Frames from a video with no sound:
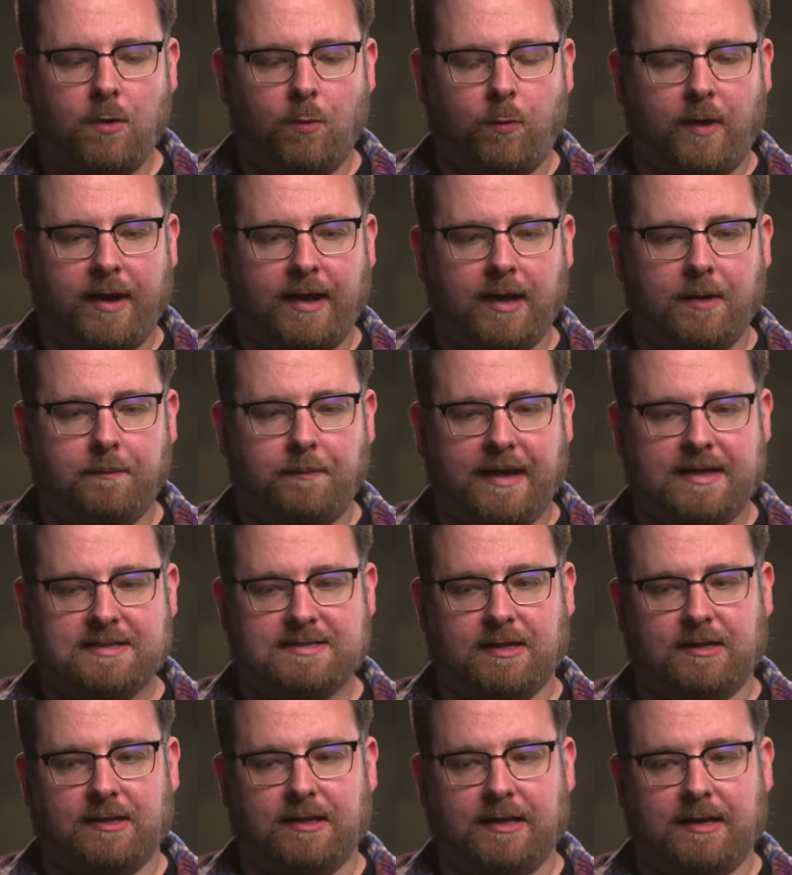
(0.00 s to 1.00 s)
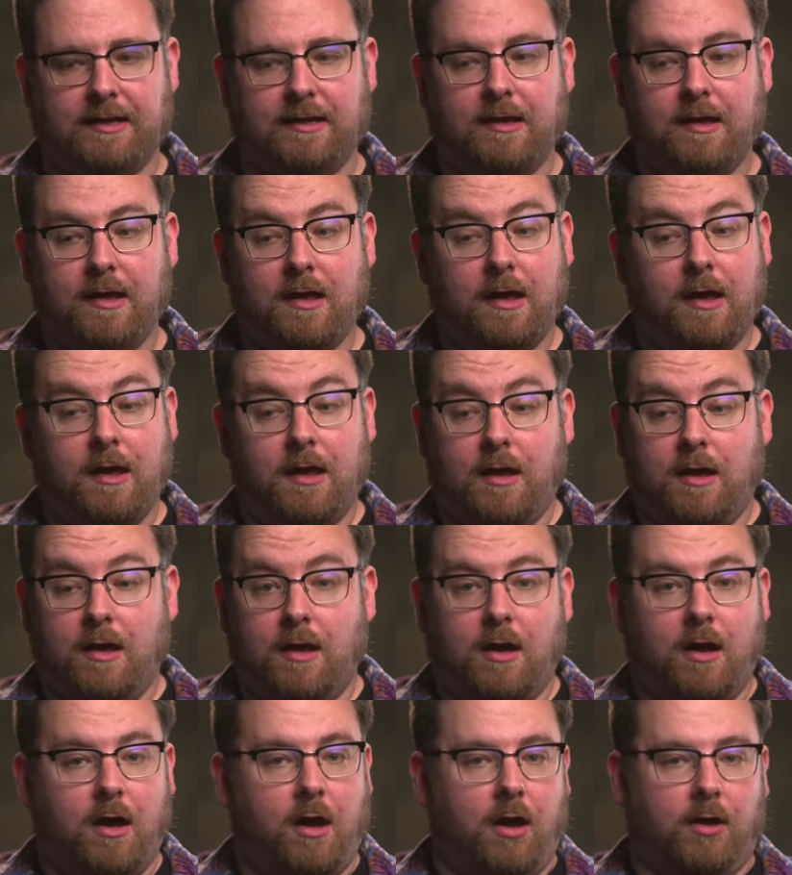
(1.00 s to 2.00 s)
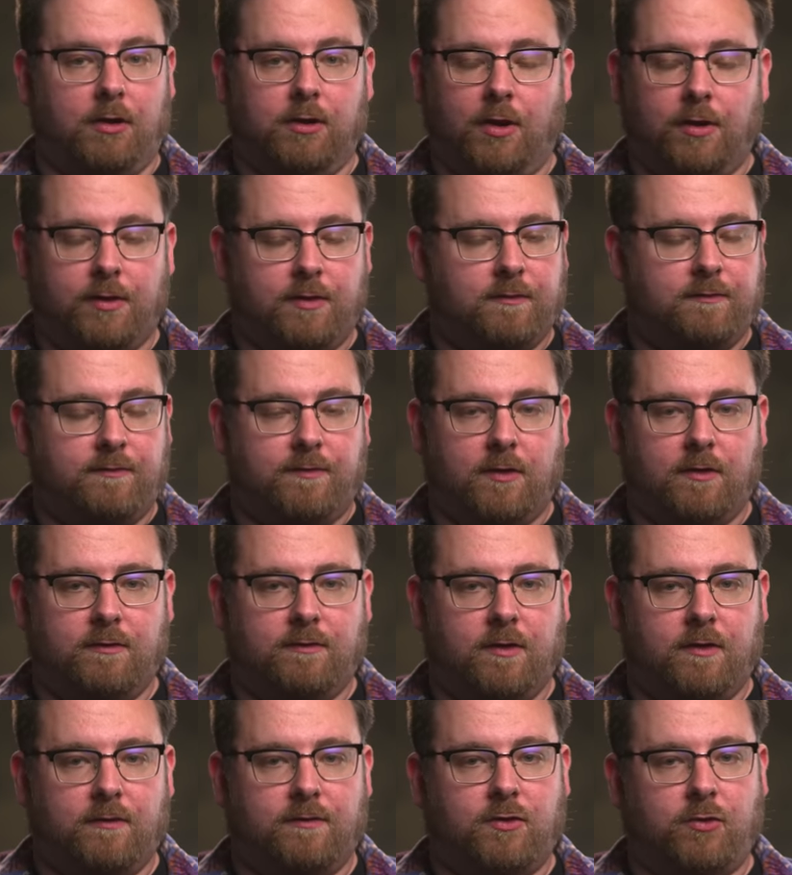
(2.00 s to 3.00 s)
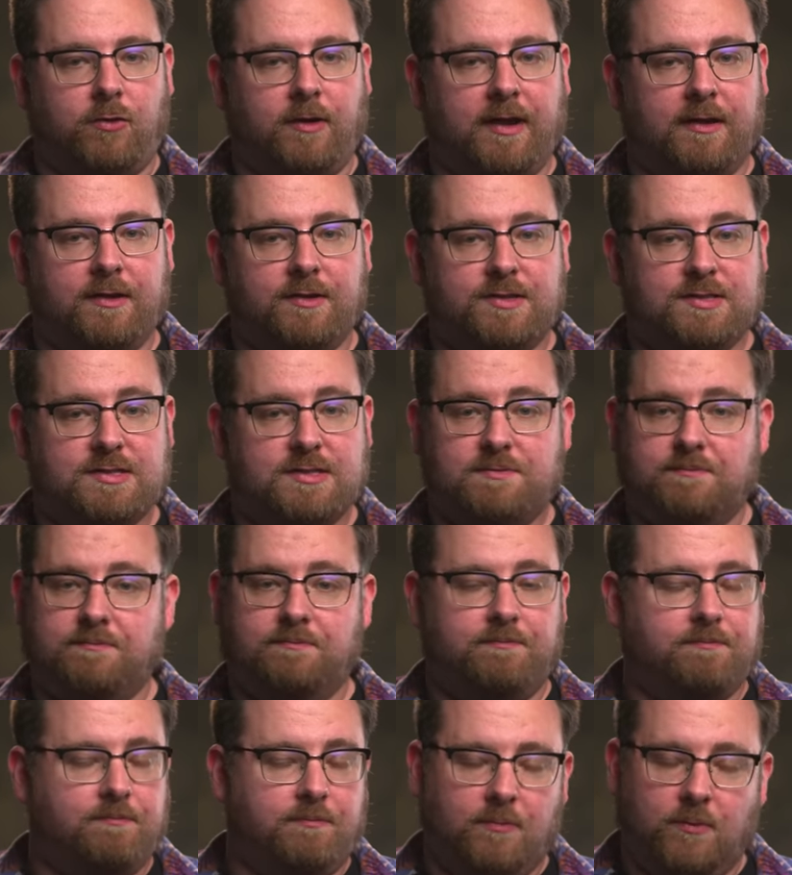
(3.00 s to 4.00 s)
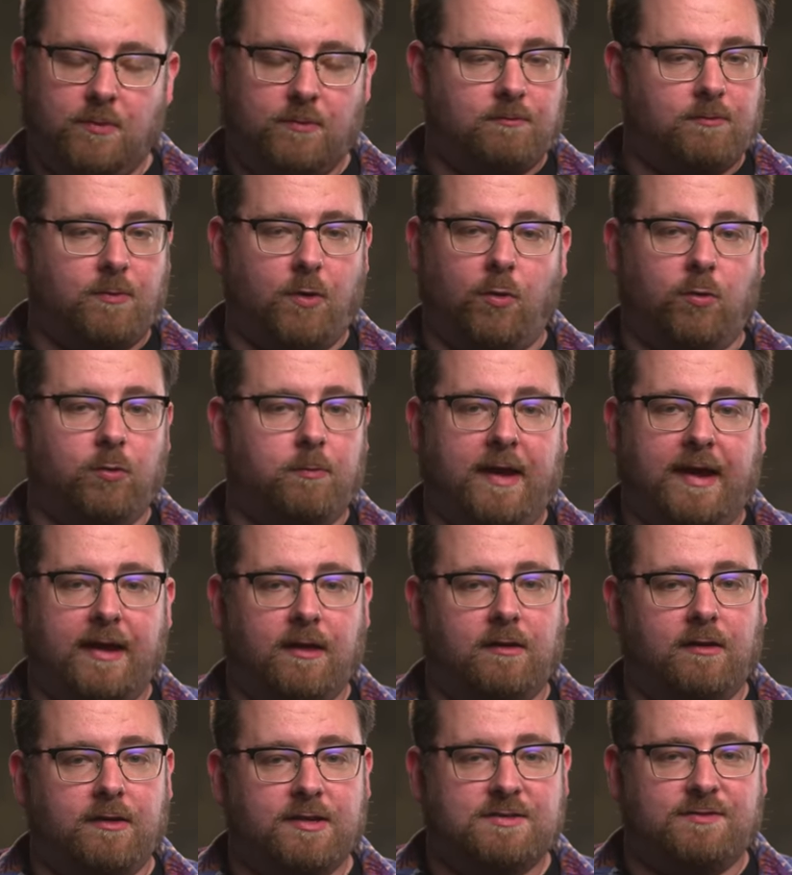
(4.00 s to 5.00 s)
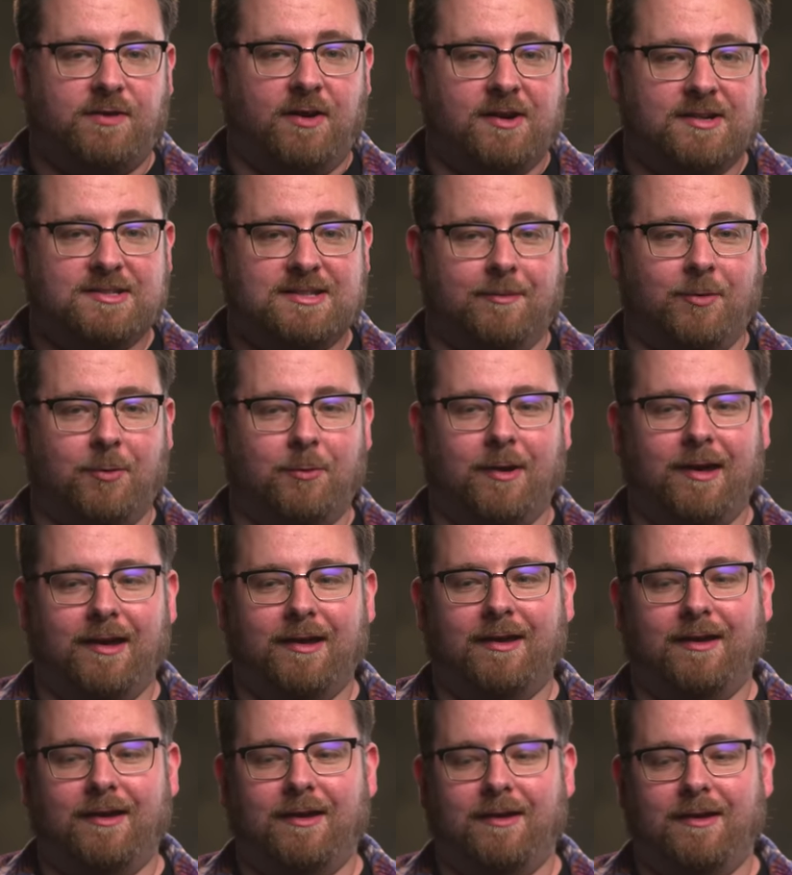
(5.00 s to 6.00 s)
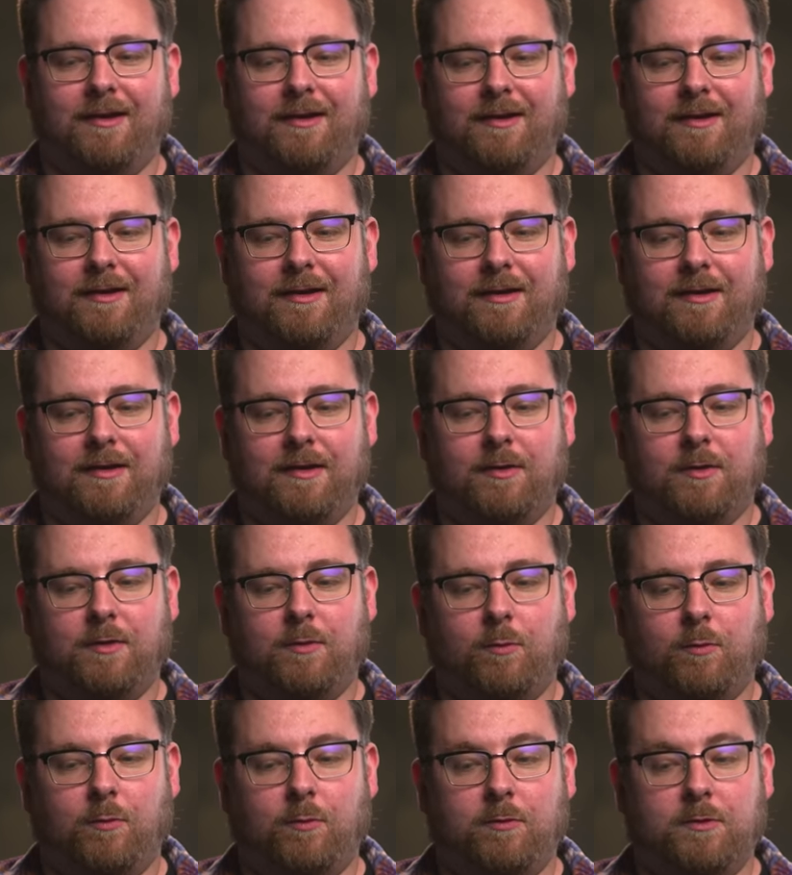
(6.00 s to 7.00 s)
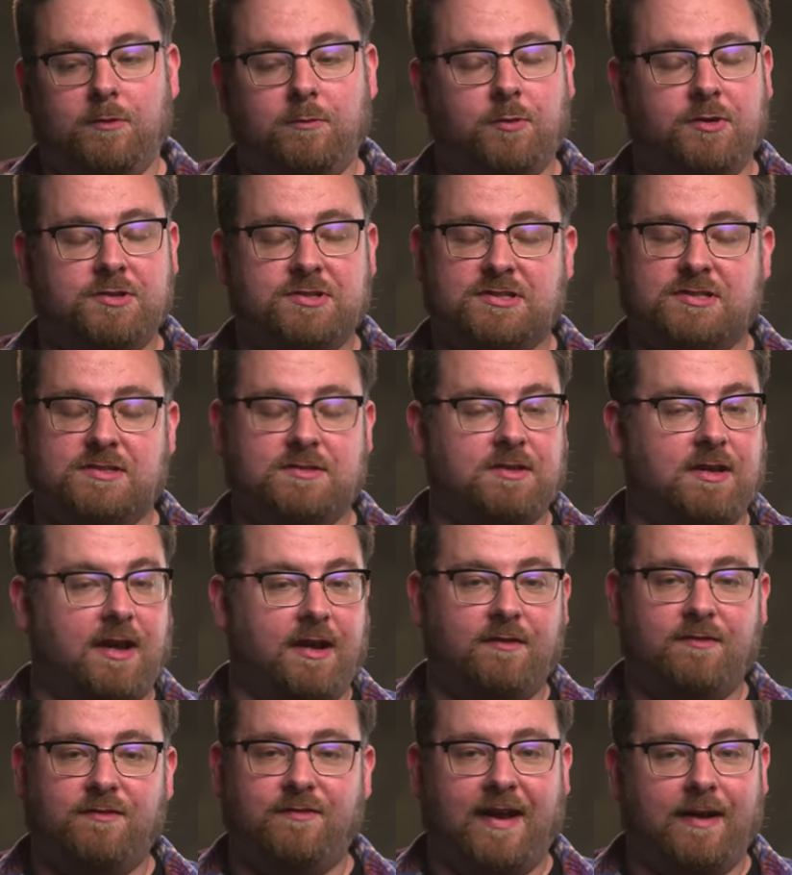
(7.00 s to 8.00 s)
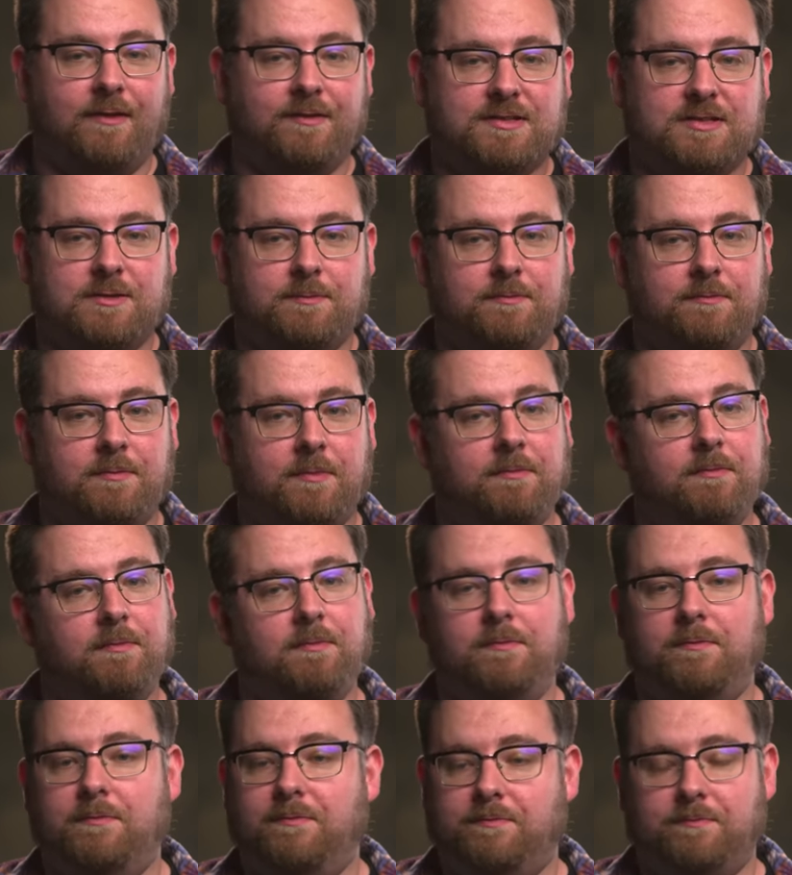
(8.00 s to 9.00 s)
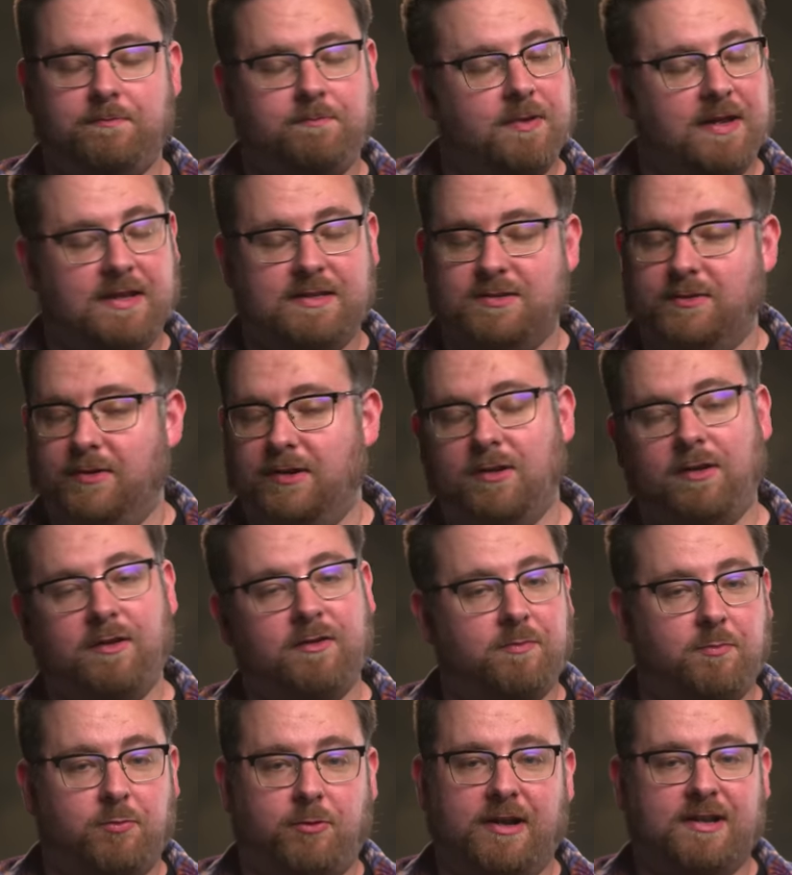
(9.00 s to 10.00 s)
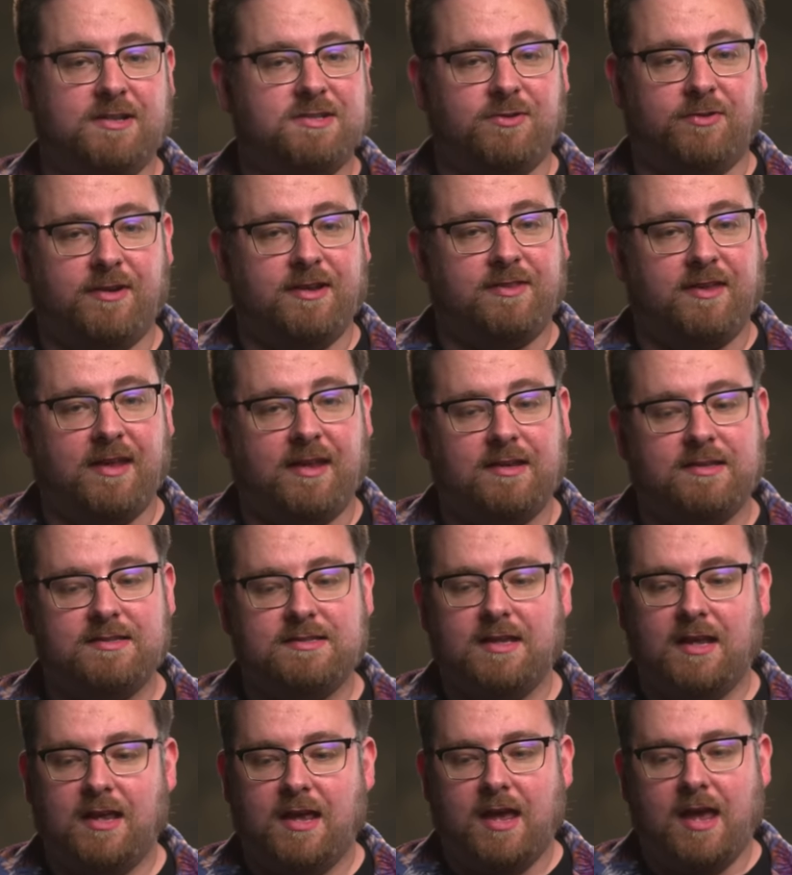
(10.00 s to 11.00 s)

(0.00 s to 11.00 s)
where basically a lot of creators all male, as far as I'm aware, were just kind of found to be doing a lot of predatory things,